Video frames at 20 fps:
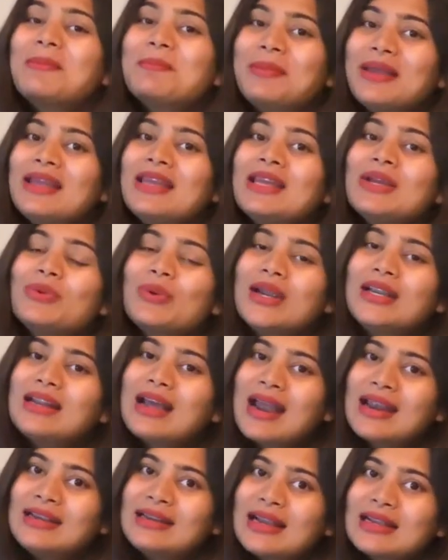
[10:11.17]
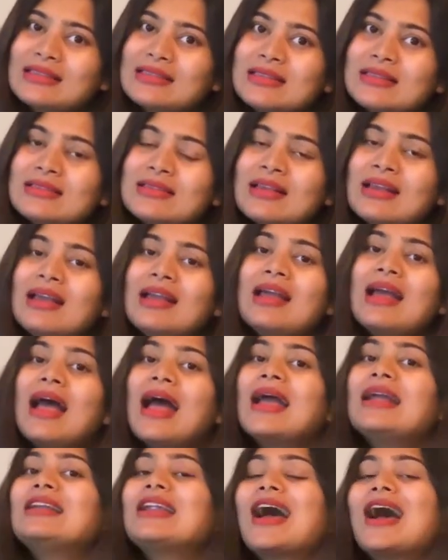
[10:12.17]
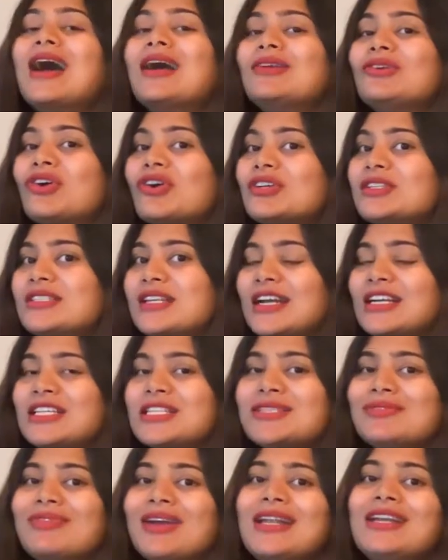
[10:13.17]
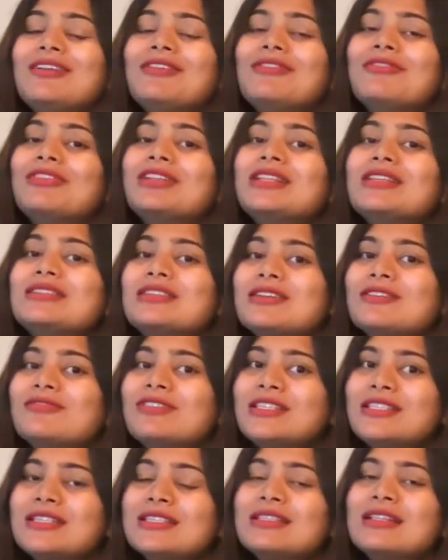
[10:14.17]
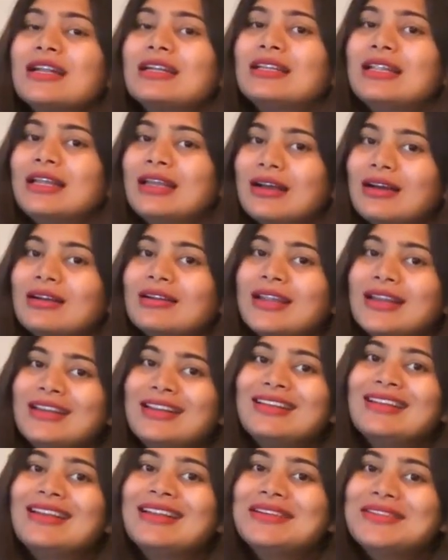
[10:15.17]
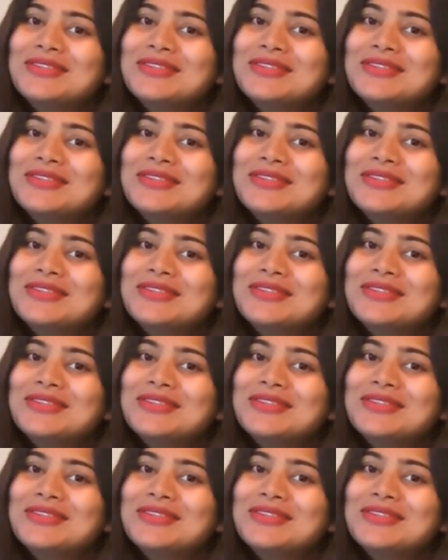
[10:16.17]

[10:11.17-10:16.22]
paying quite high taxes and are not satisfied with the services that they are getting in